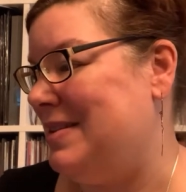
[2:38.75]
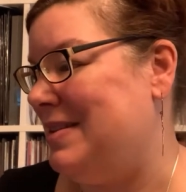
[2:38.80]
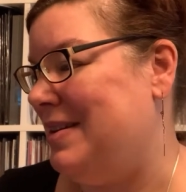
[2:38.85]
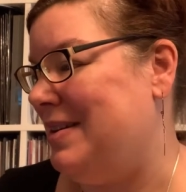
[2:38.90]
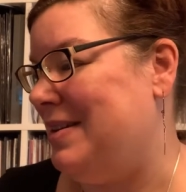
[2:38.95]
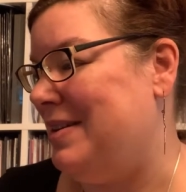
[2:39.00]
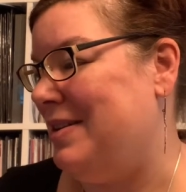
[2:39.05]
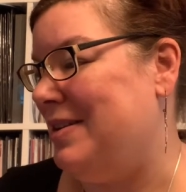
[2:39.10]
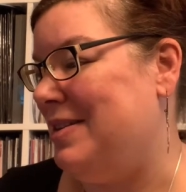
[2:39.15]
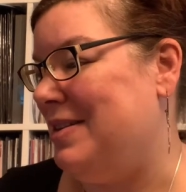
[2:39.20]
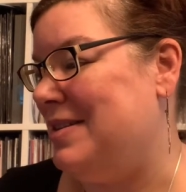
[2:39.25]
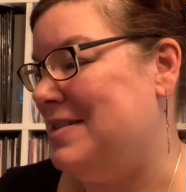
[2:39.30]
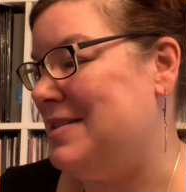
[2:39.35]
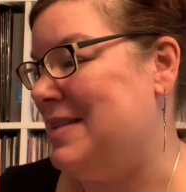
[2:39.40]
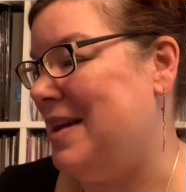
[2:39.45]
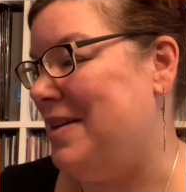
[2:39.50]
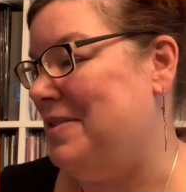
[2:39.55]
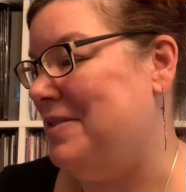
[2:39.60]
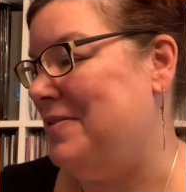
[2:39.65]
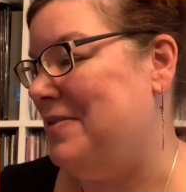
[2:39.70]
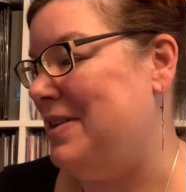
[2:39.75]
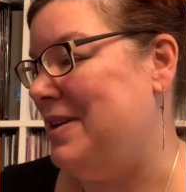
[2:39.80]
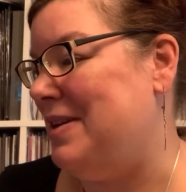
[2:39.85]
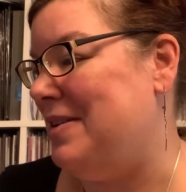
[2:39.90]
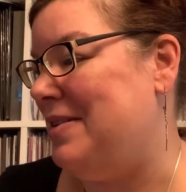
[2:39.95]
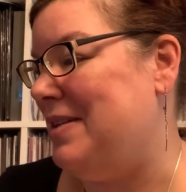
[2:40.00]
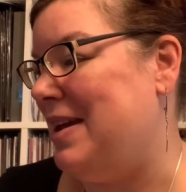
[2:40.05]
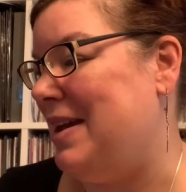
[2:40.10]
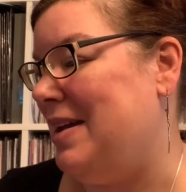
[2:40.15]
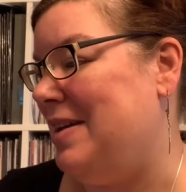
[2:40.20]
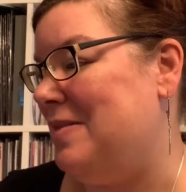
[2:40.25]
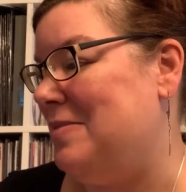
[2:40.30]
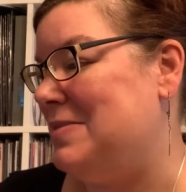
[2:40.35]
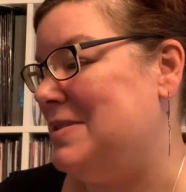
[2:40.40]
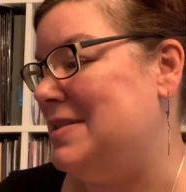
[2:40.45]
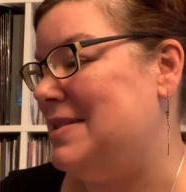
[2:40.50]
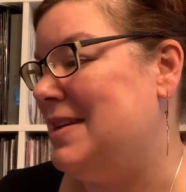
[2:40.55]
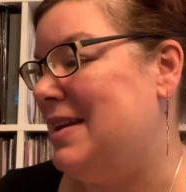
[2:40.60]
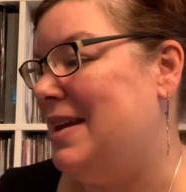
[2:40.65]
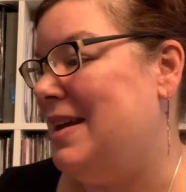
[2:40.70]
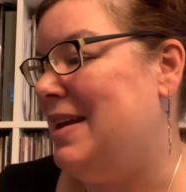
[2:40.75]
and the sound of video games.